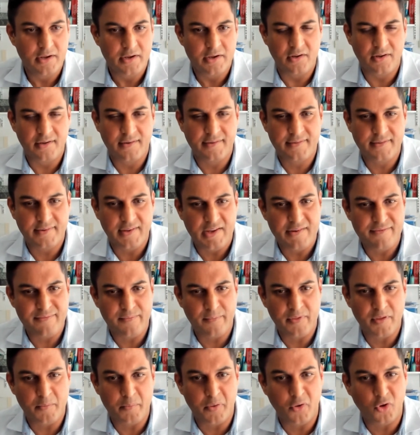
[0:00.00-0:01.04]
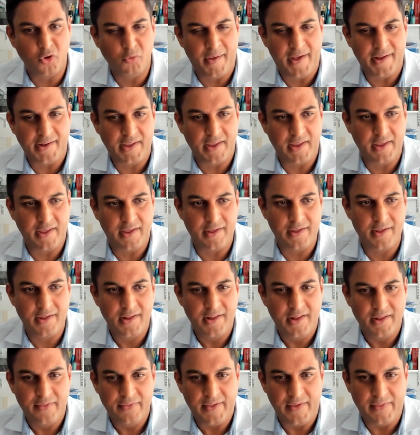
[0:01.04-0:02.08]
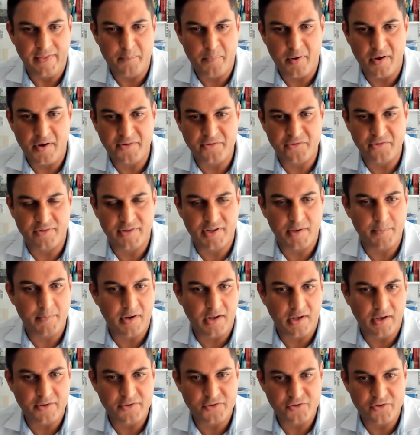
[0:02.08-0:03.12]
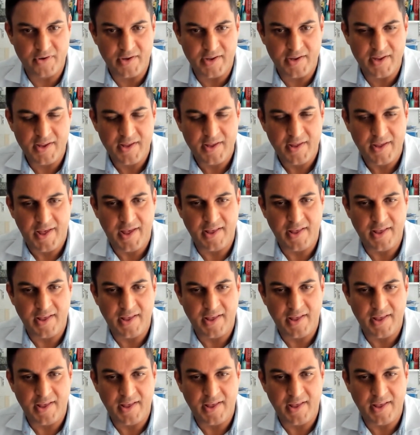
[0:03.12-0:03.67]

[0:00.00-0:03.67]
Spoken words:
You can see from the pullback here that the posterior tibial artery